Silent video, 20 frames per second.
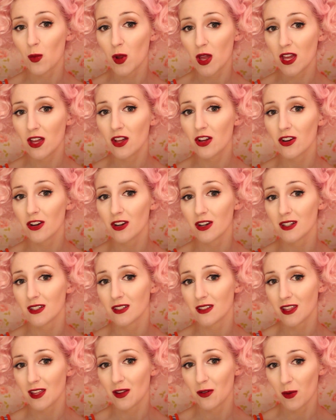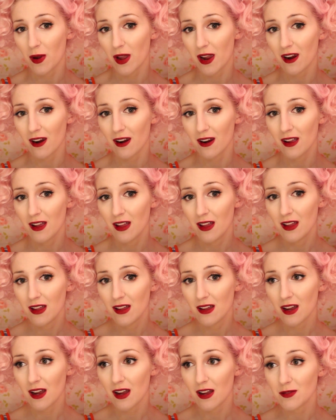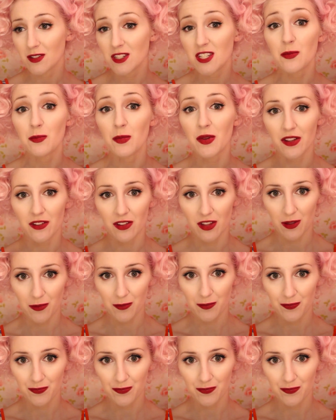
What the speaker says: we currently wear typically.